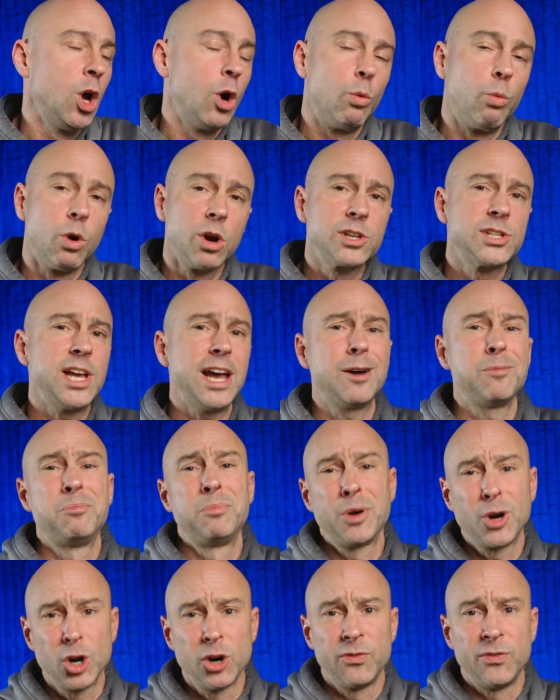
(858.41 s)
Works out
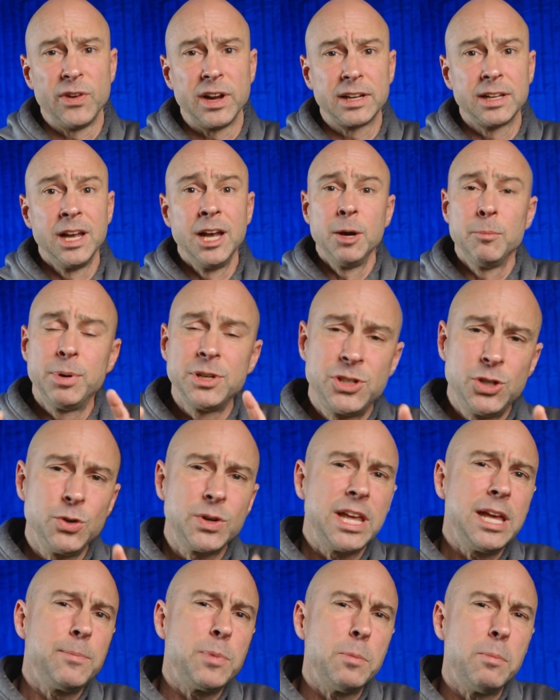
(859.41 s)
perfect, but do
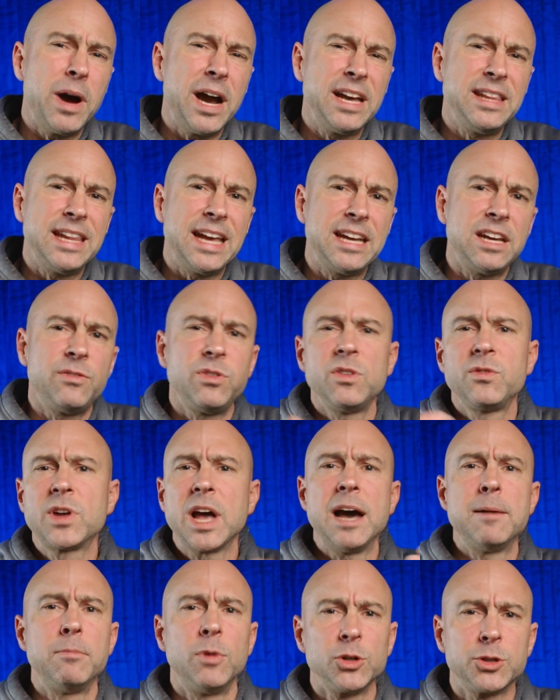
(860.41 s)
keep in mind that if you've
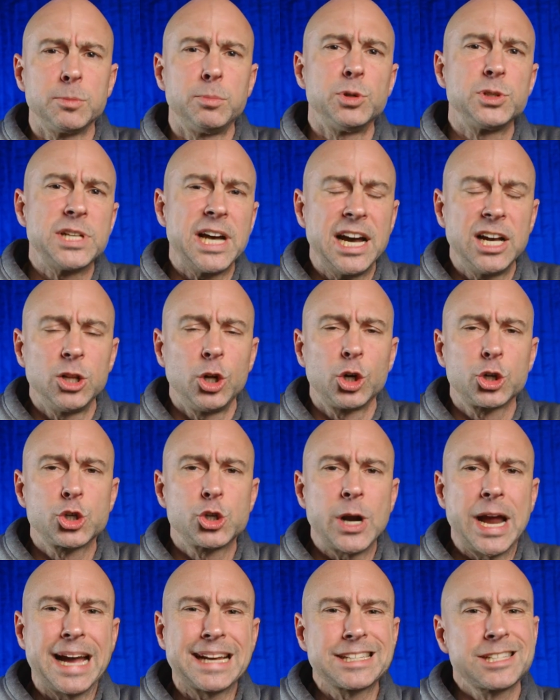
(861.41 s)
got multiple dialogue
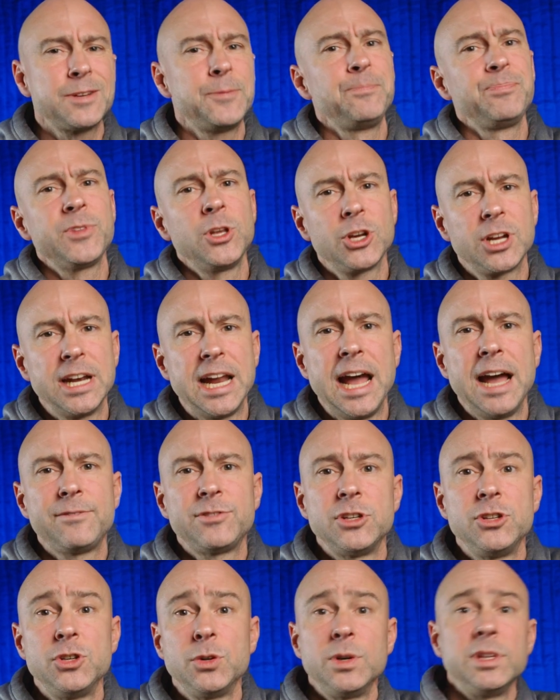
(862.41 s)
tracks, you're going to have
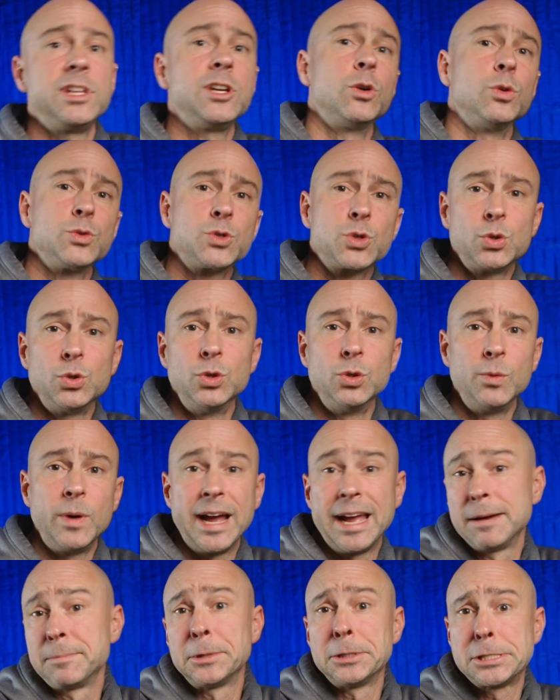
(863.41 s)
to do it the old school
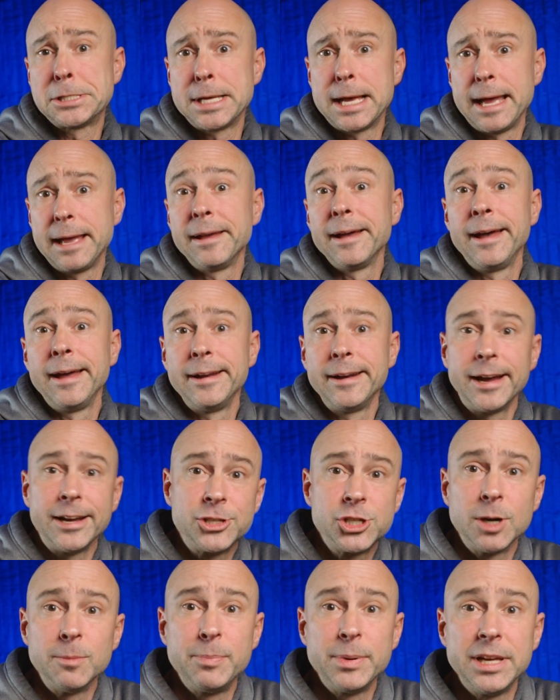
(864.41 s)
way, I'm going to say, and uh,
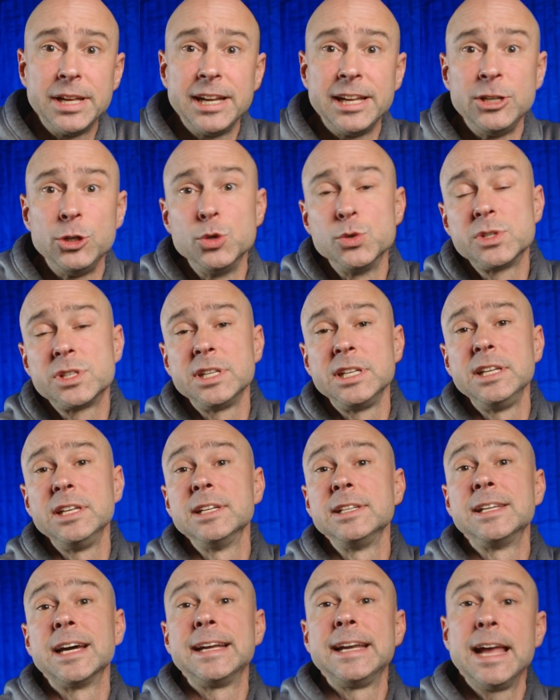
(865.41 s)
jump in and use the
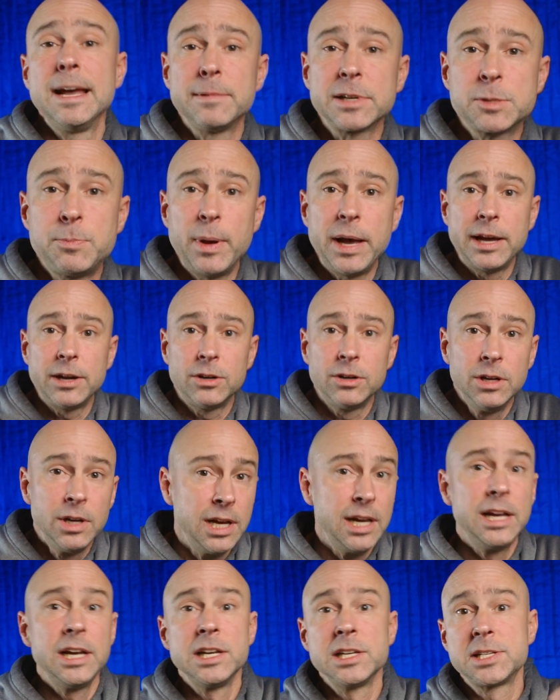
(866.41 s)
dynamics panel
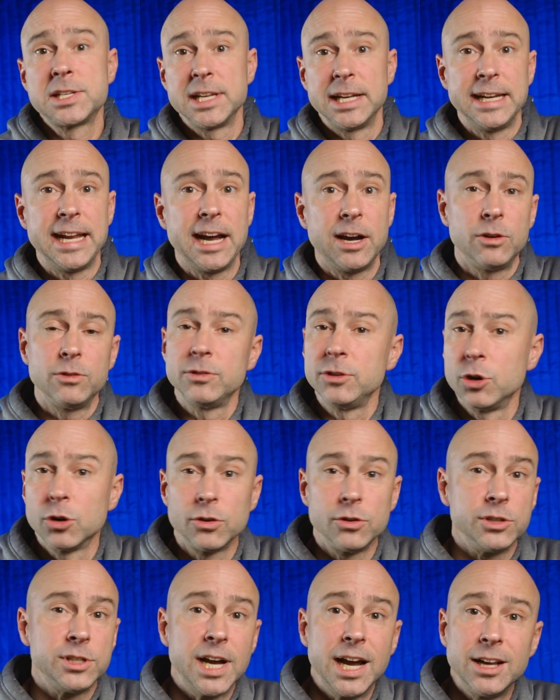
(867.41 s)
send out
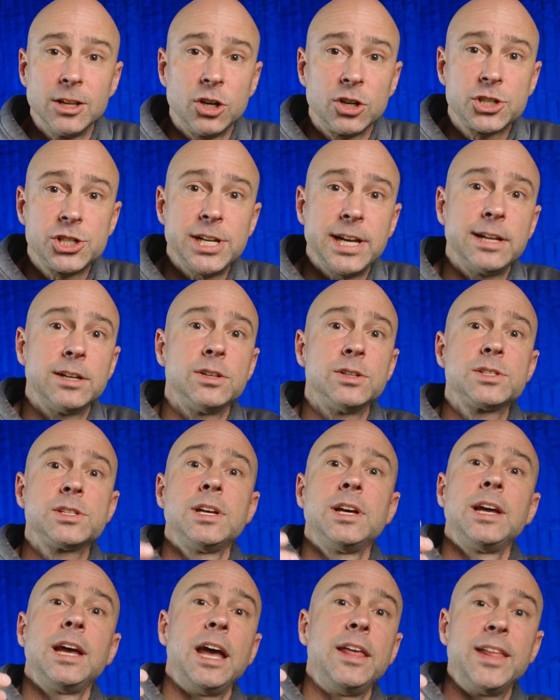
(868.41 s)
your dialogue channels,
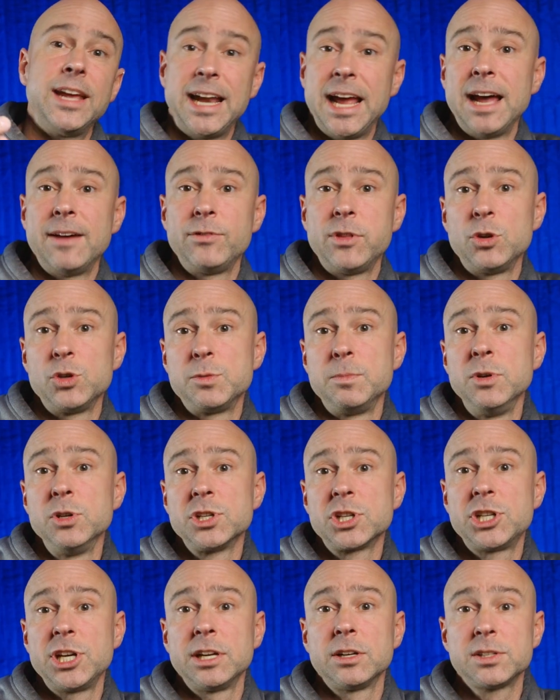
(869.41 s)
and then have those
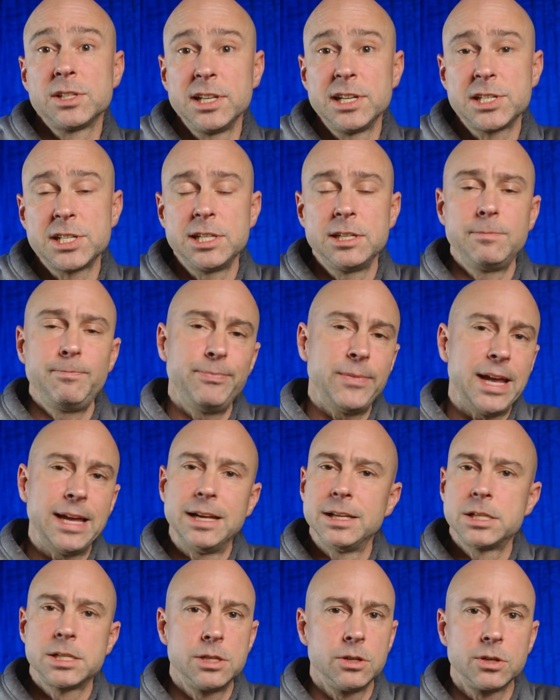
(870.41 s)
music channels listen, and
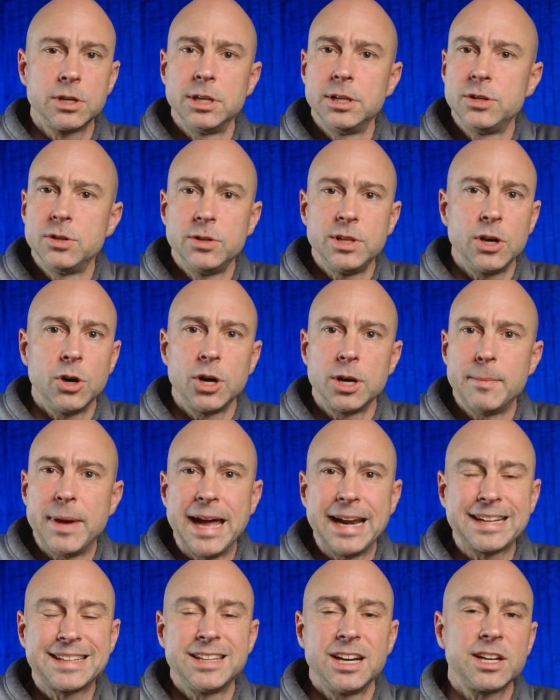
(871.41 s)
it's still gonna do the
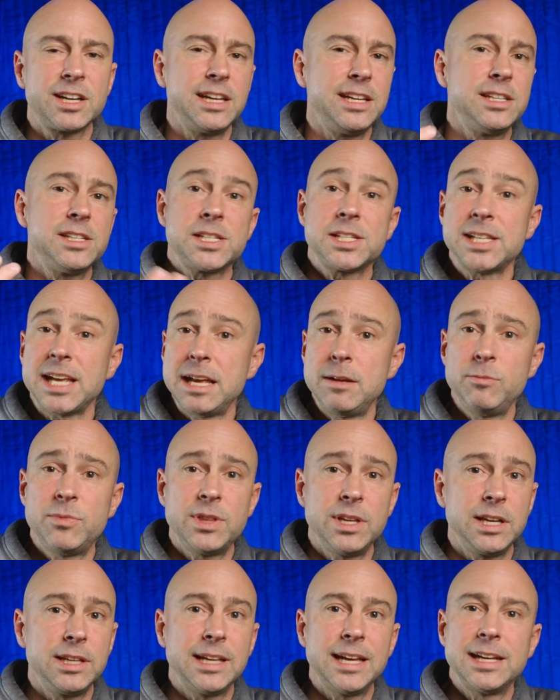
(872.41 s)
automatic ducking, same
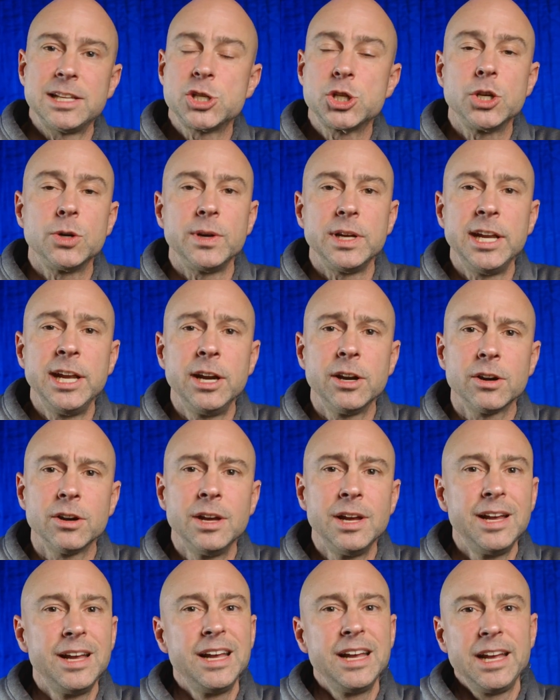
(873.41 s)
thing that it's doing here,
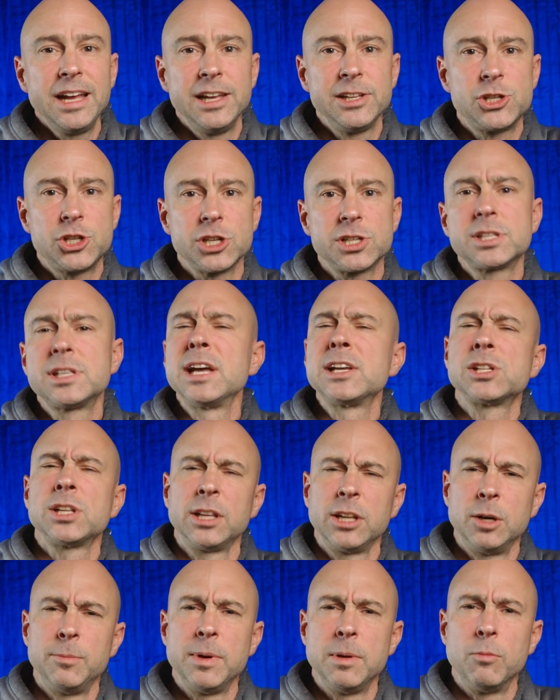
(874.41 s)
it just takes a
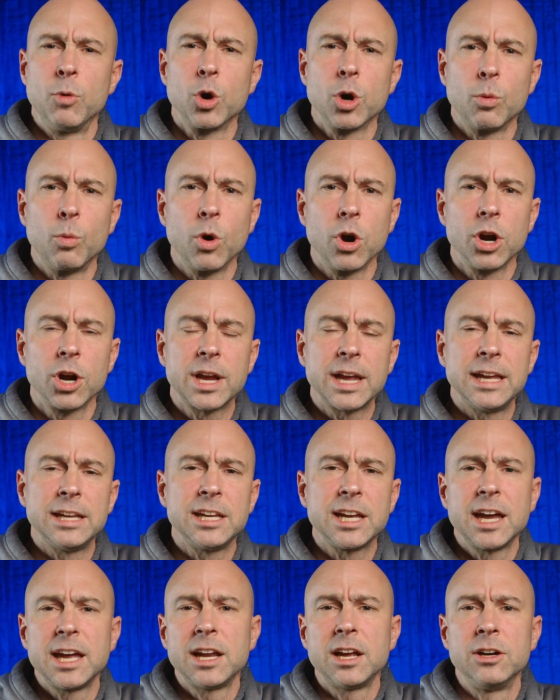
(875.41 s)
little bit more work and
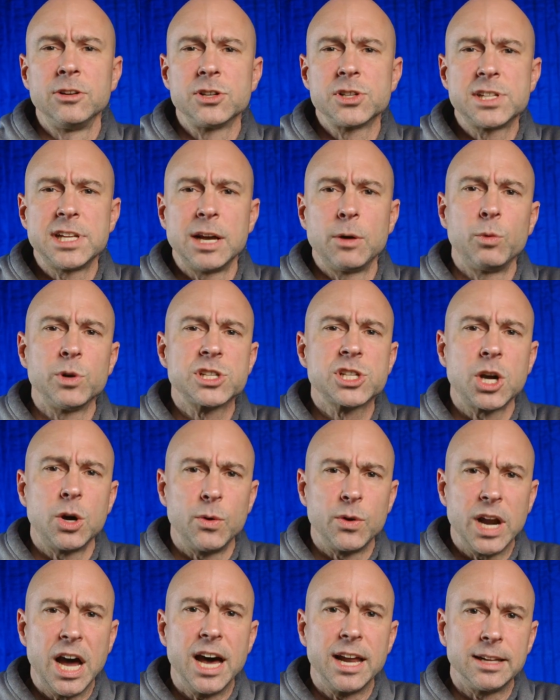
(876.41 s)
you got to understand what's
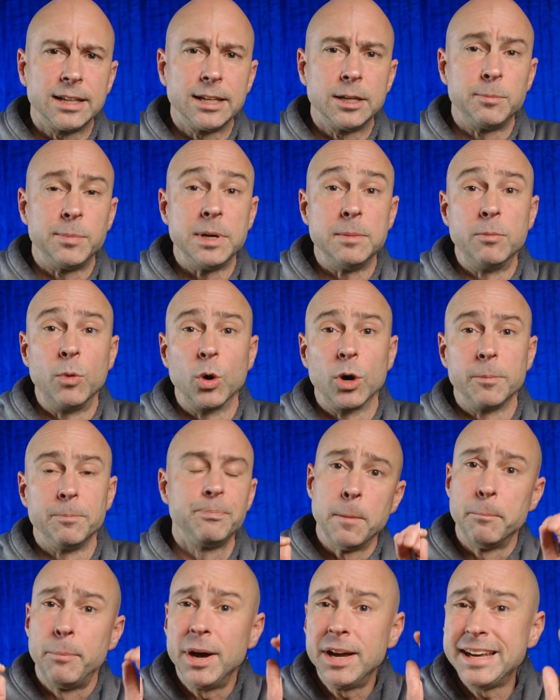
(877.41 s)
going on a little bit more.
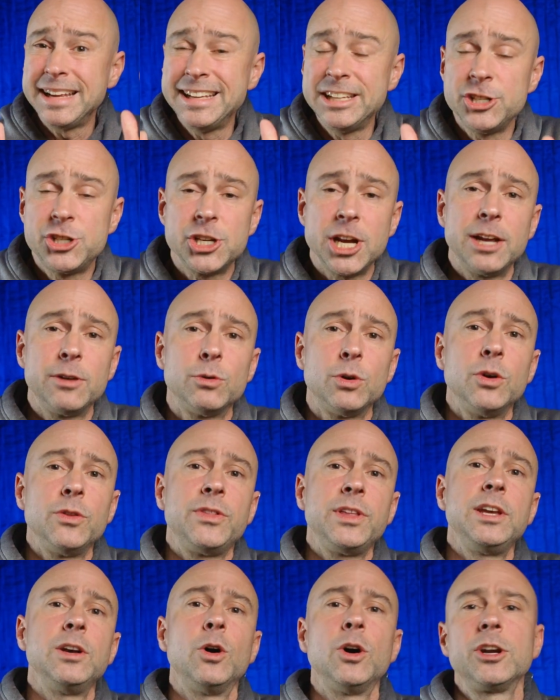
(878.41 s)
But in general,
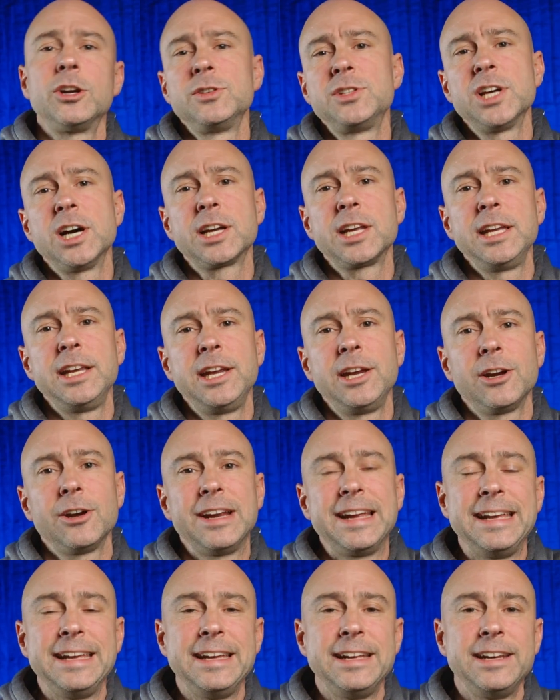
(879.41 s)
the auto ducking here
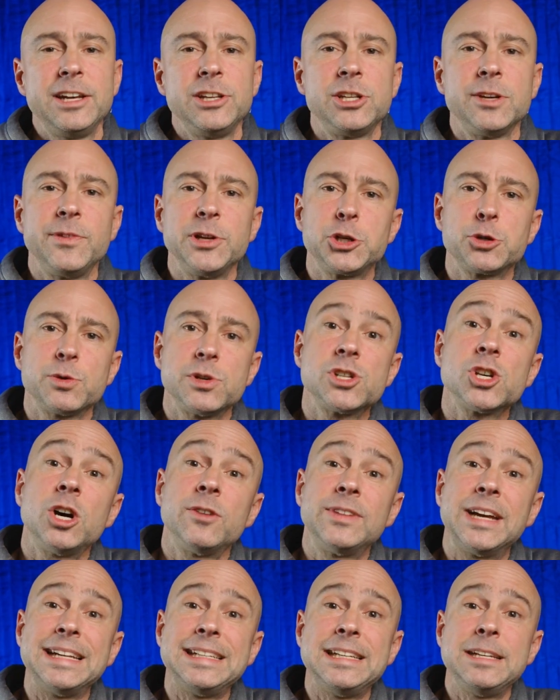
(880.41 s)
in DaVinci Resolve
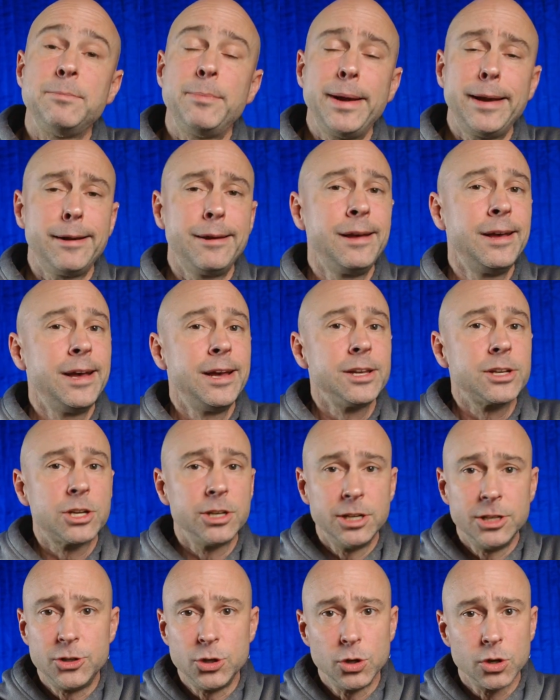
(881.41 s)
19 Beta,
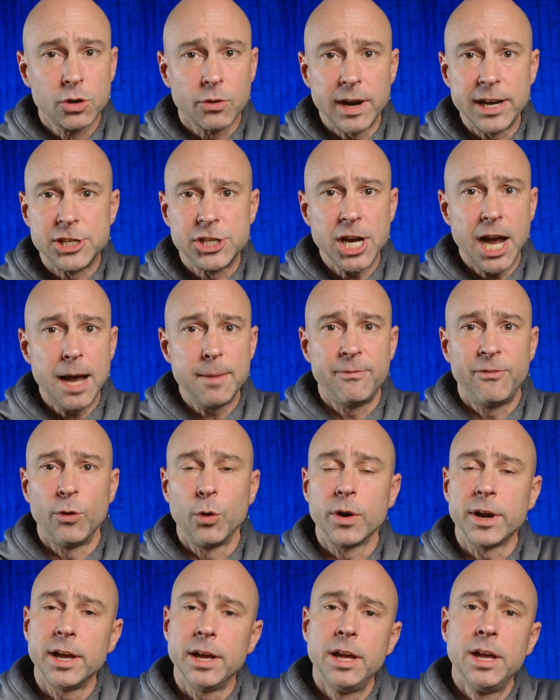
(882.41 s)
gonna do a great job
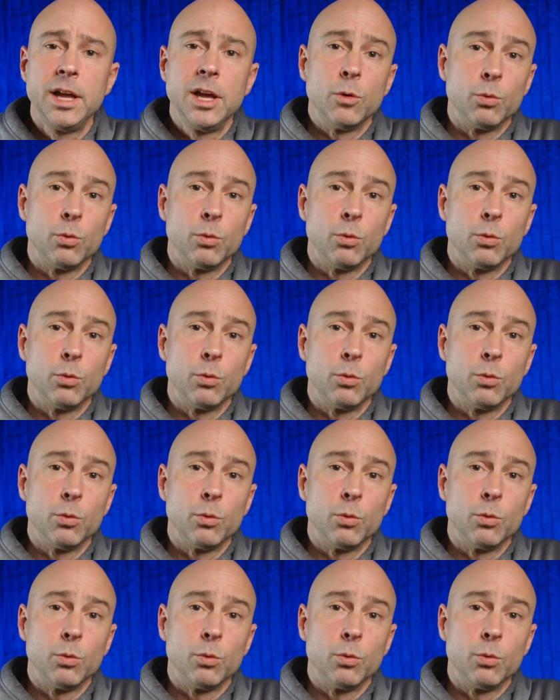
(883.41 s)
for you.